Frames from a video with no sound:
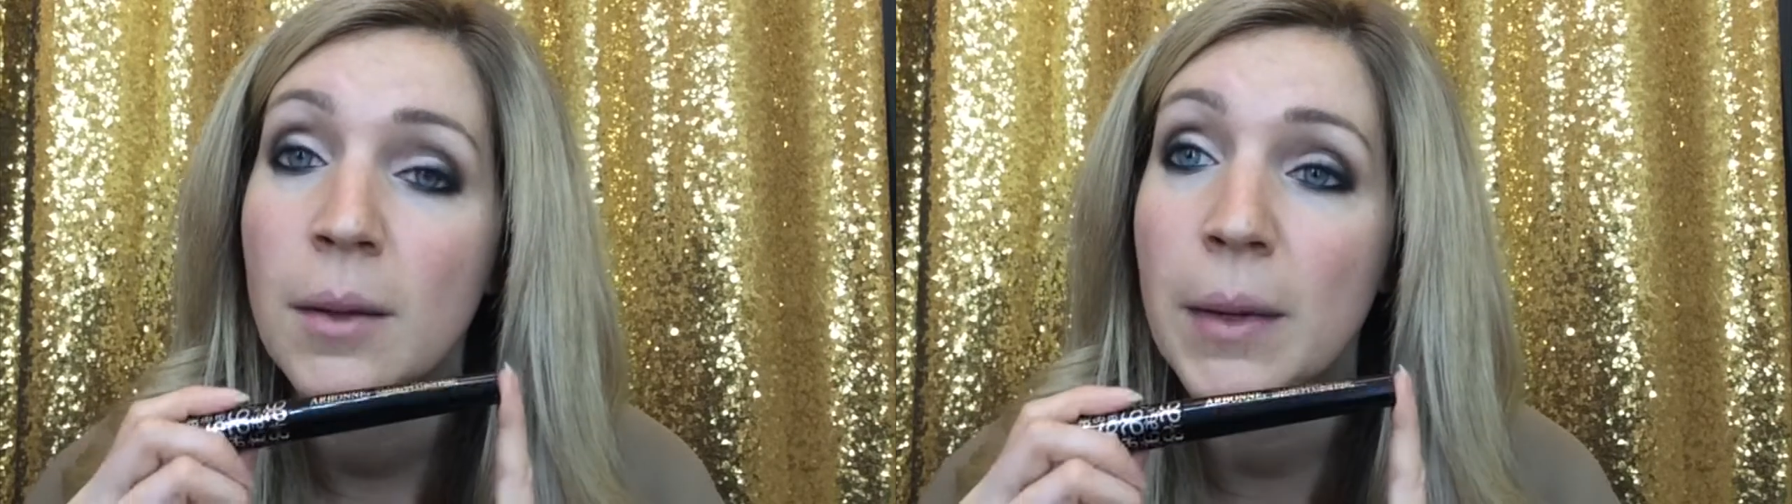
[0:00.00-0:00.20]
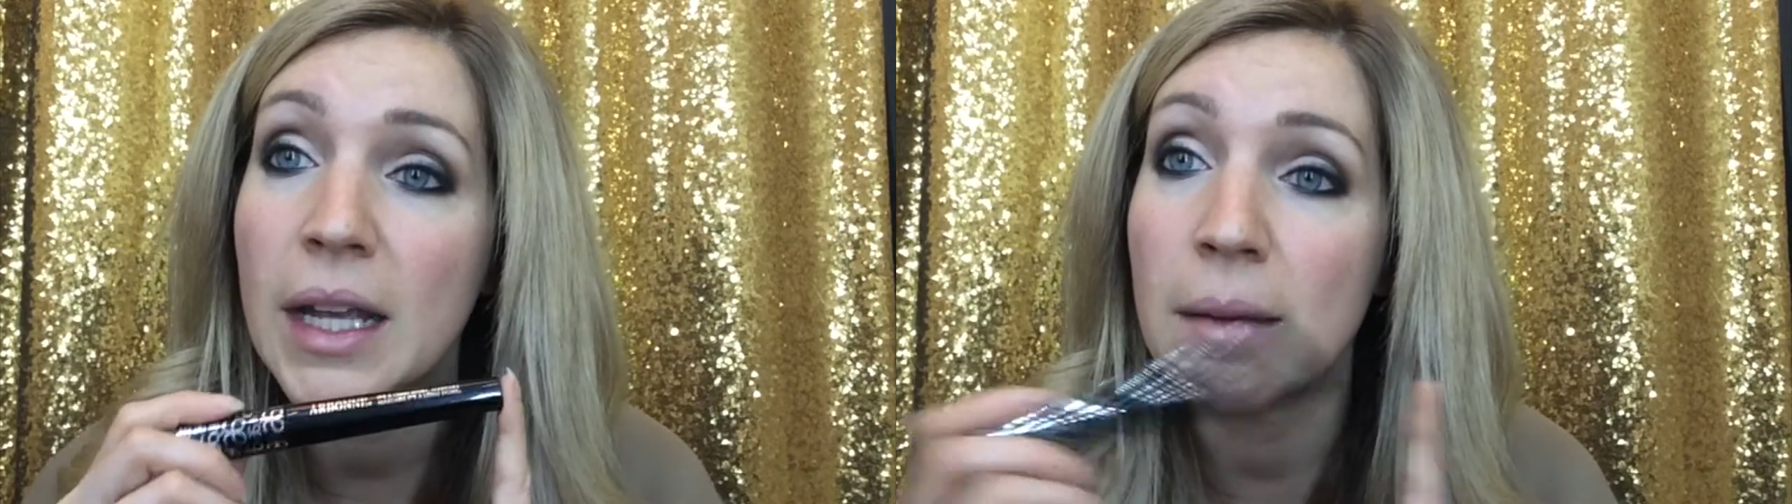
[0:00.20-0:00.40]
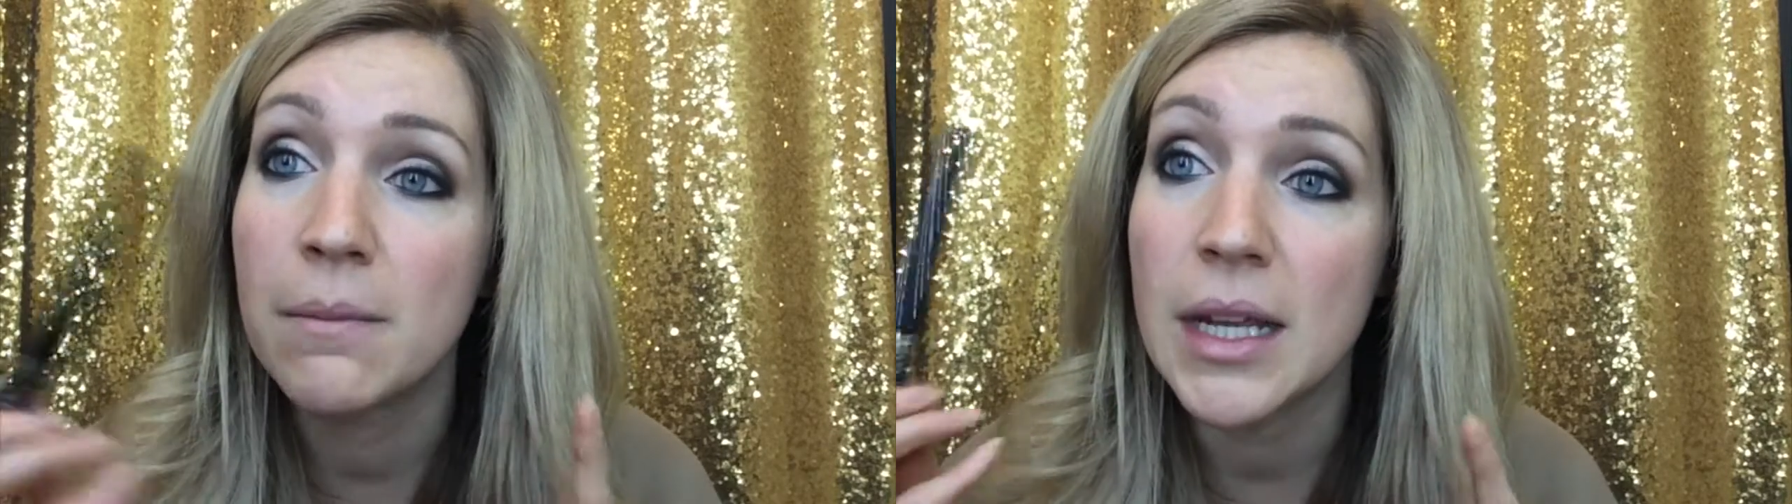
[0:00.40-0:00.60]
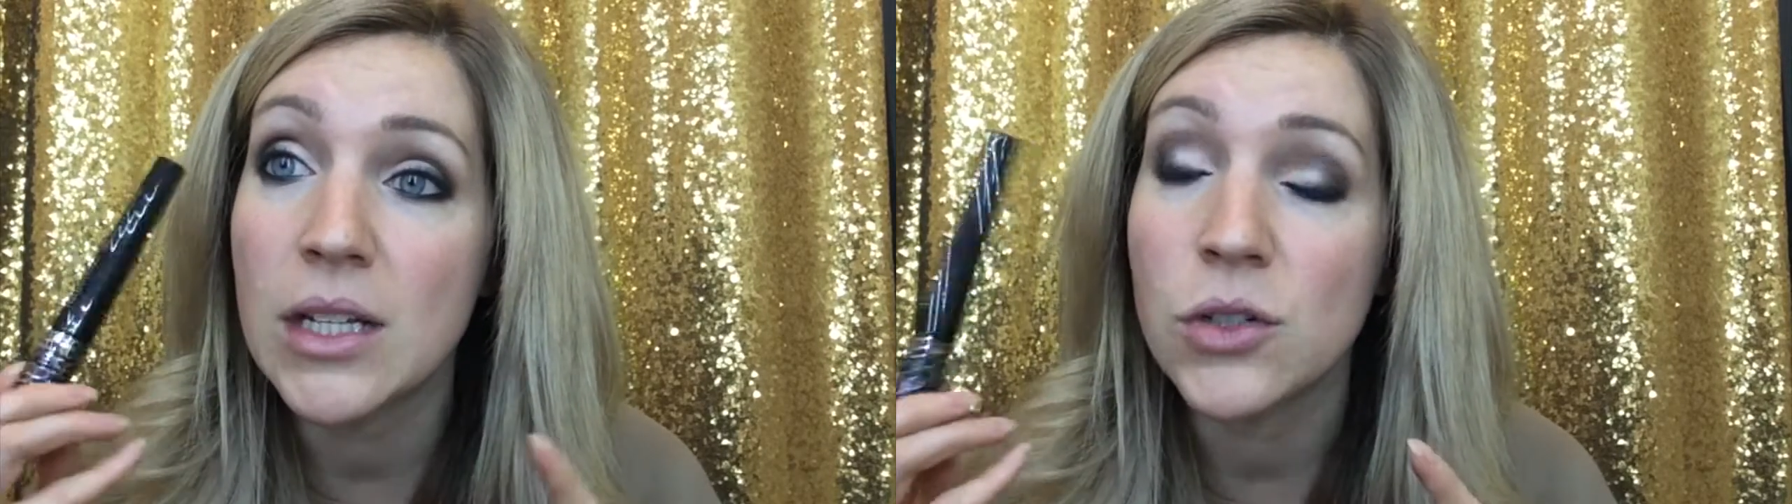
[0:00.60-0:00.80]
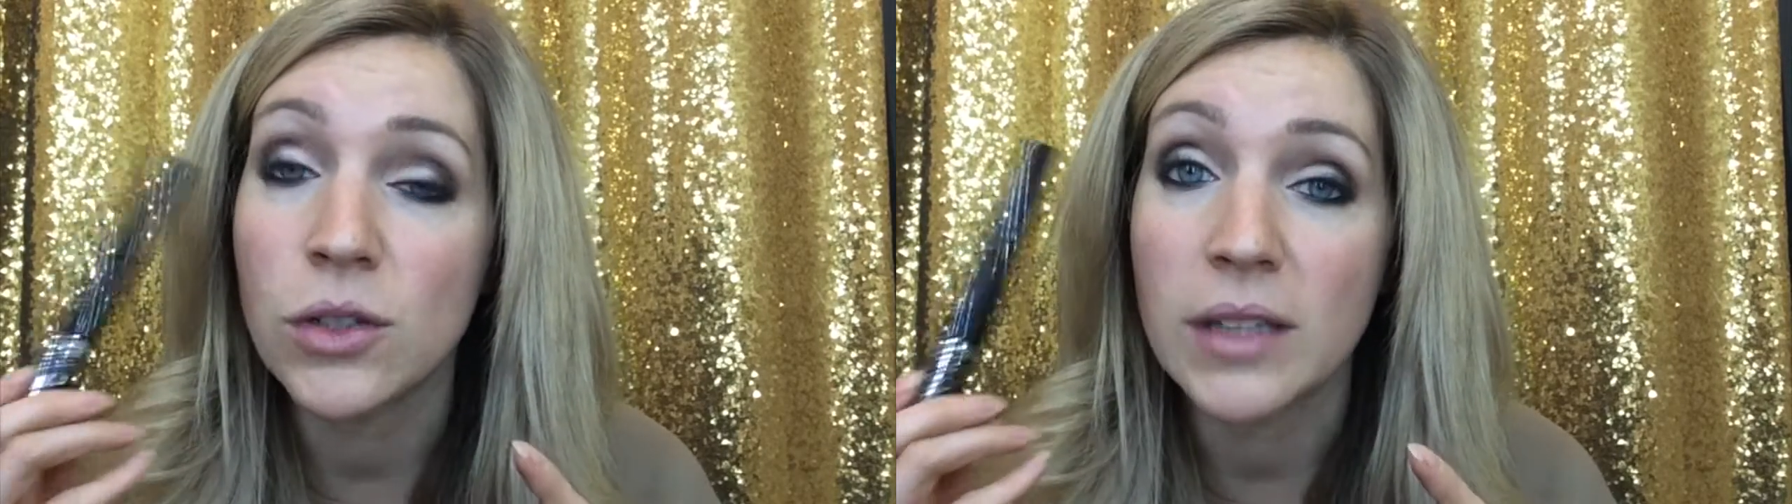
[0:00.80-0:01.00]
but it
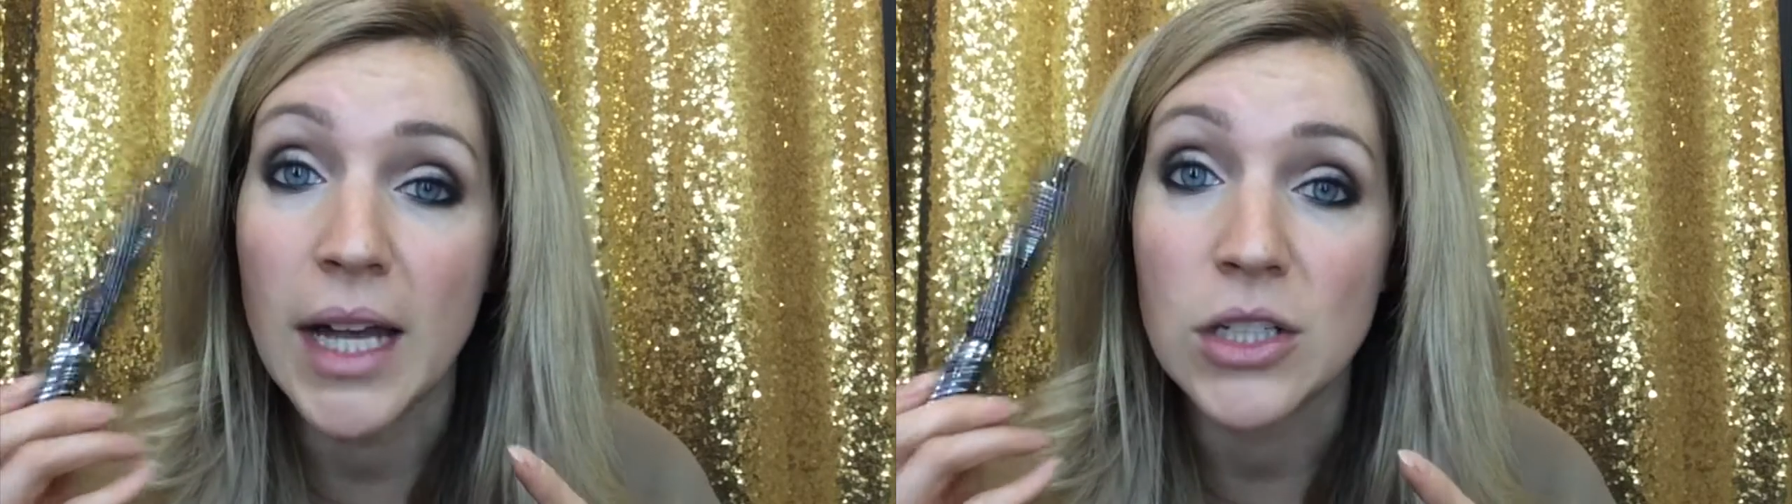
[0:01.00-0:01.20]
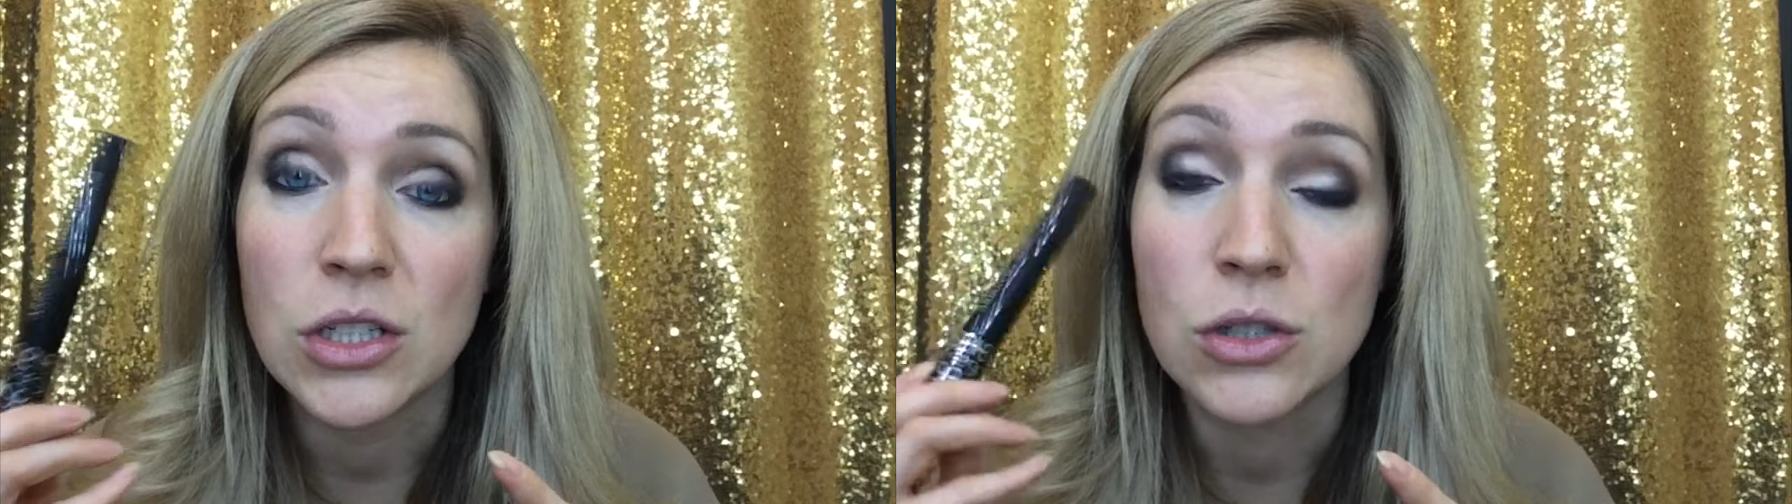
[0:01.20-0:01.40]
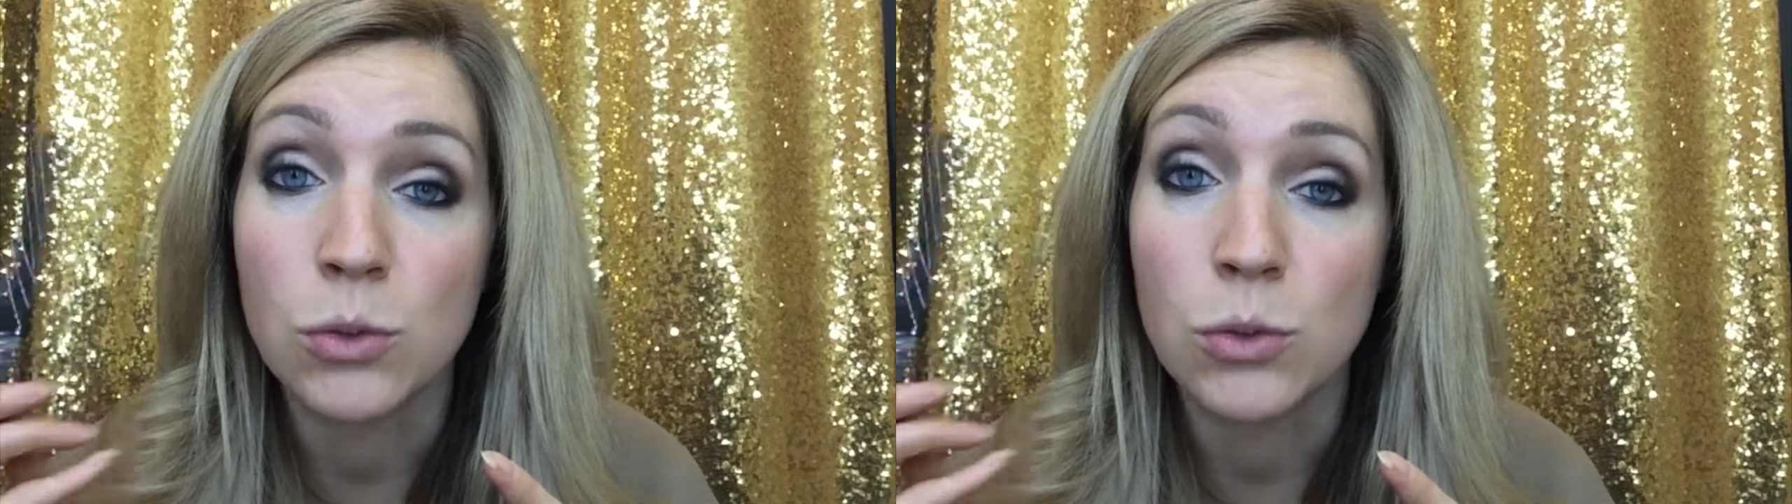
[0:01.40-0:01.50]
makes your lashes